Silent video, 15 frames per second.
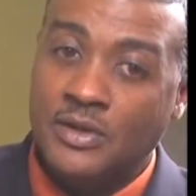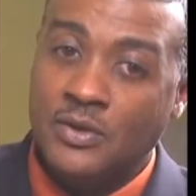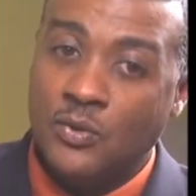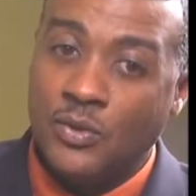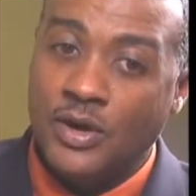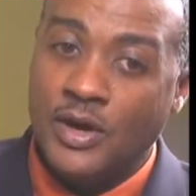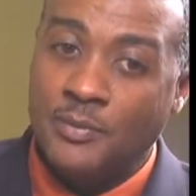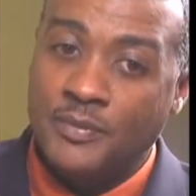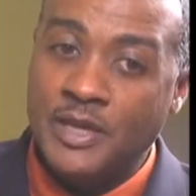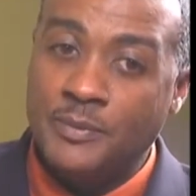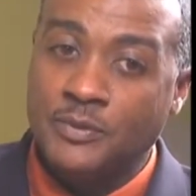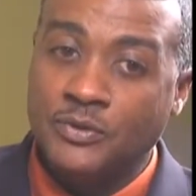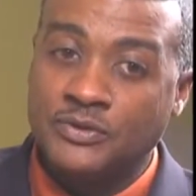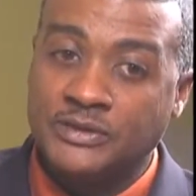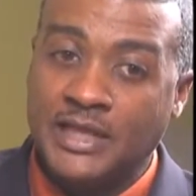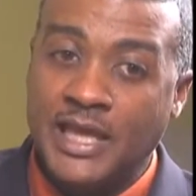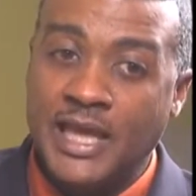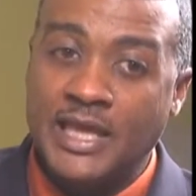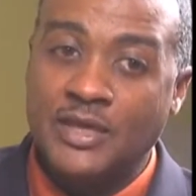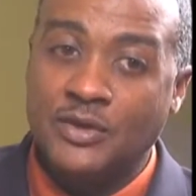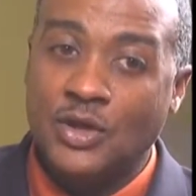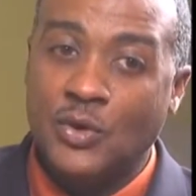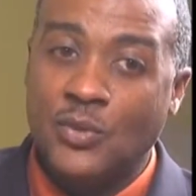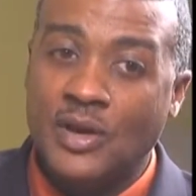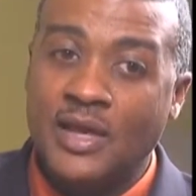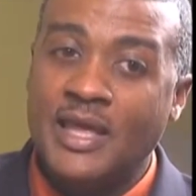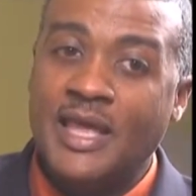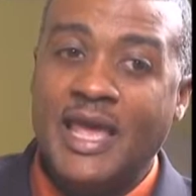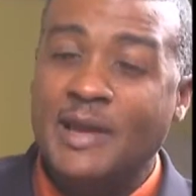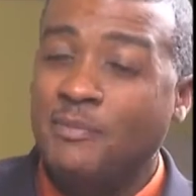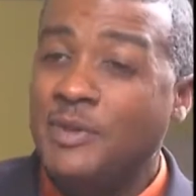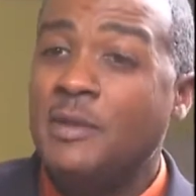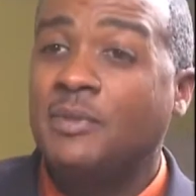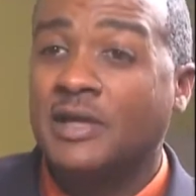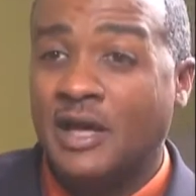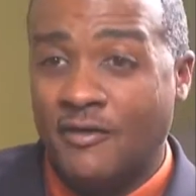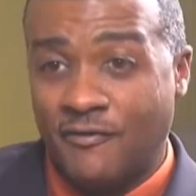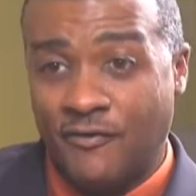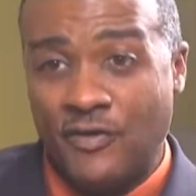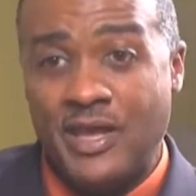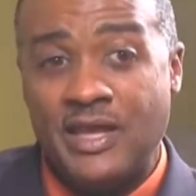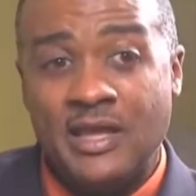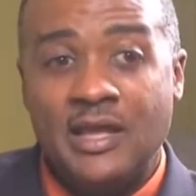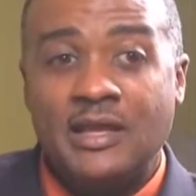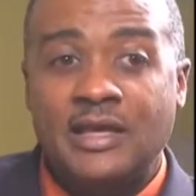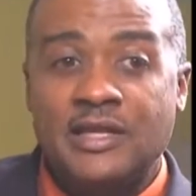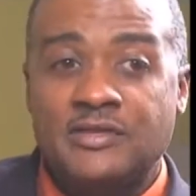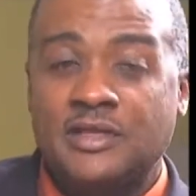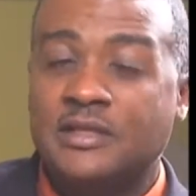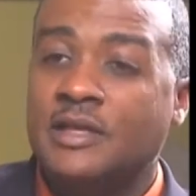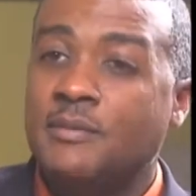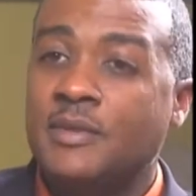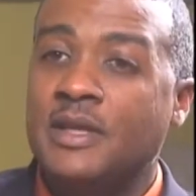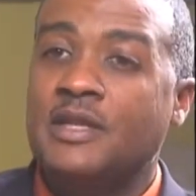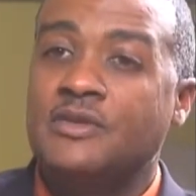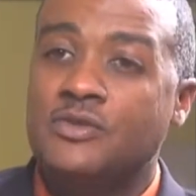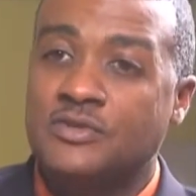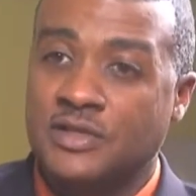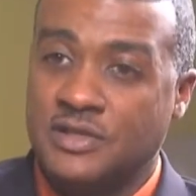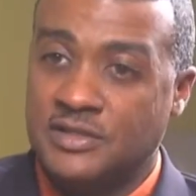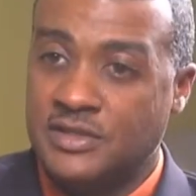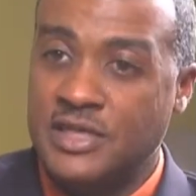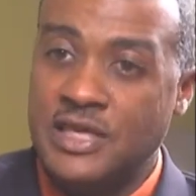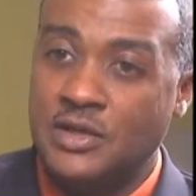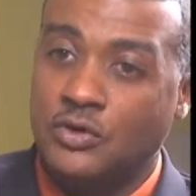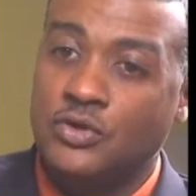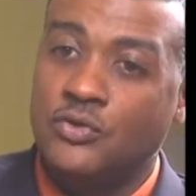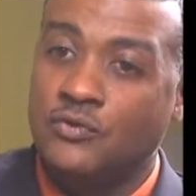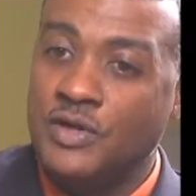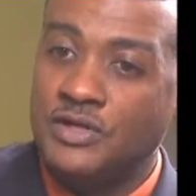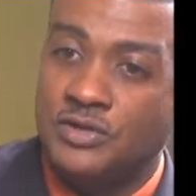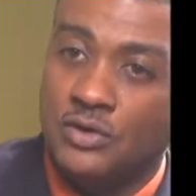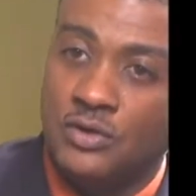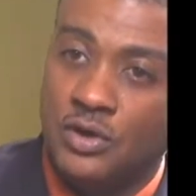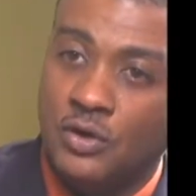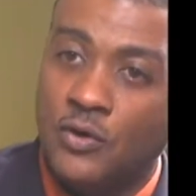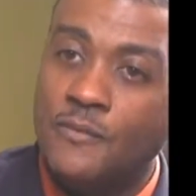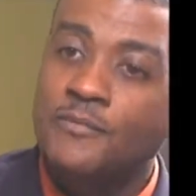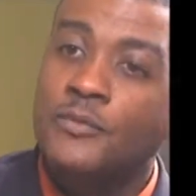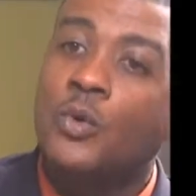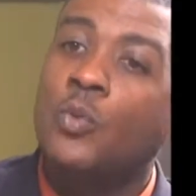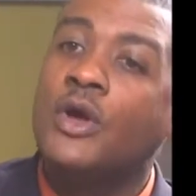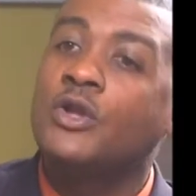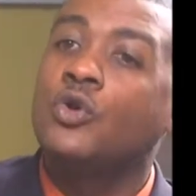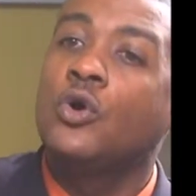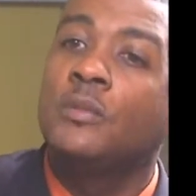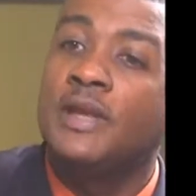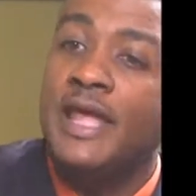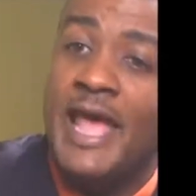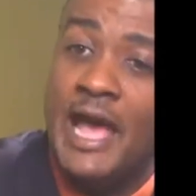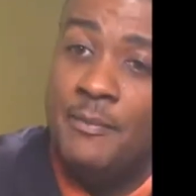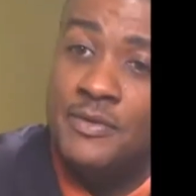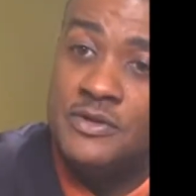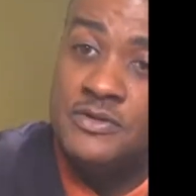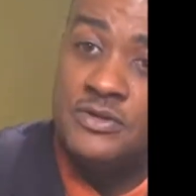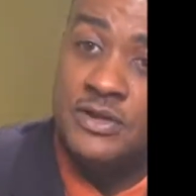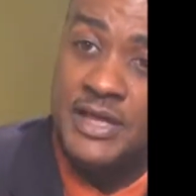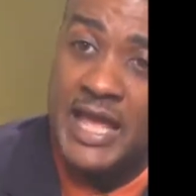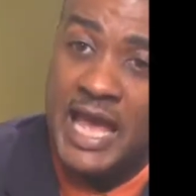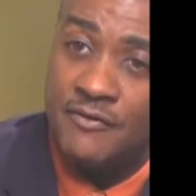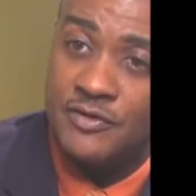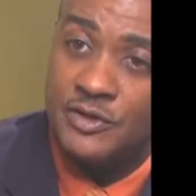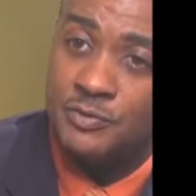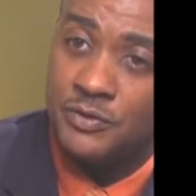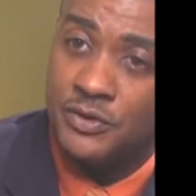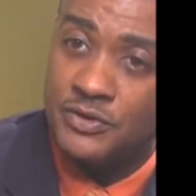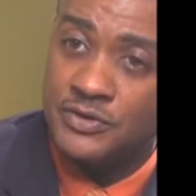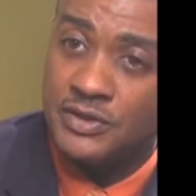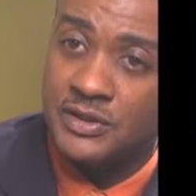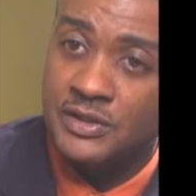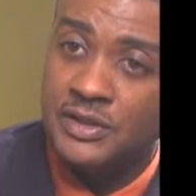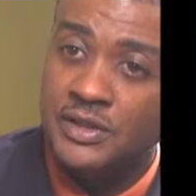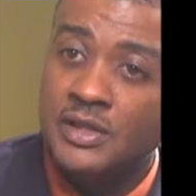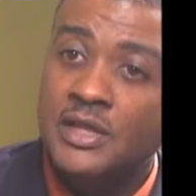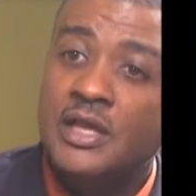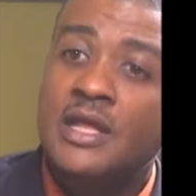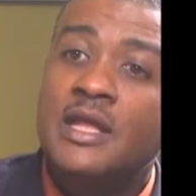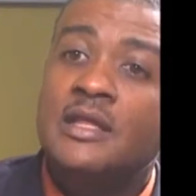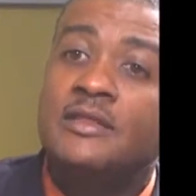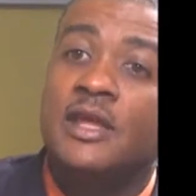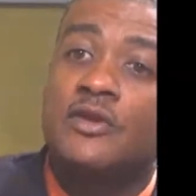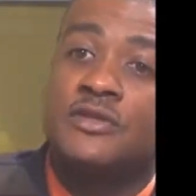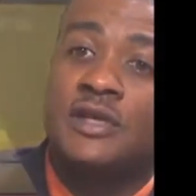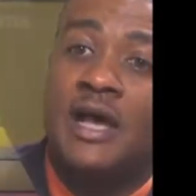where people say, you know what, and people are afraid. Listen, the minute you succeed or you reach your goal, what normally happens to the average person? There's a